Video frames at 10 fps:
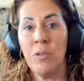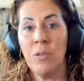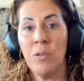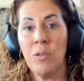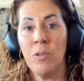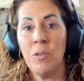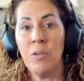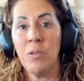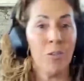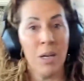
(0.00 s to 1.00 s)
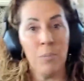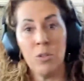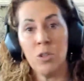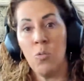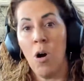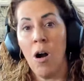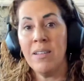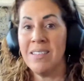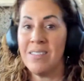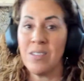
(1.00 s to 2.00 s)
If they're walking, if they're able to
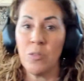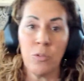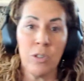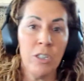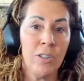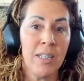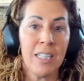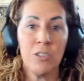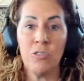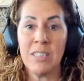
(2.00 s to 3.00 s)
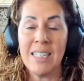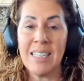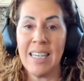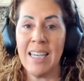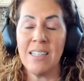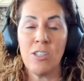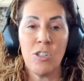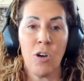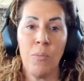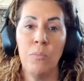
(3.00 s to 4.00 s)
walk, this is a really good exercise, again, to
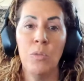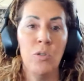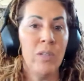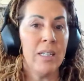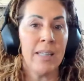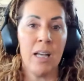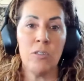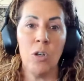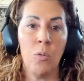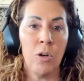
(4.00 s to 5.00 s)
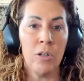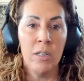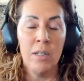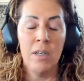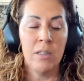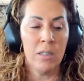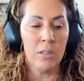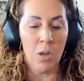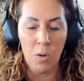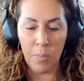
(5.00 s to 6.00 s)
start moving the
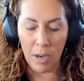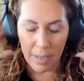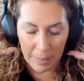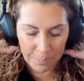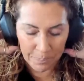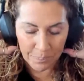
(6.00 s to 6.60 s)
lower body.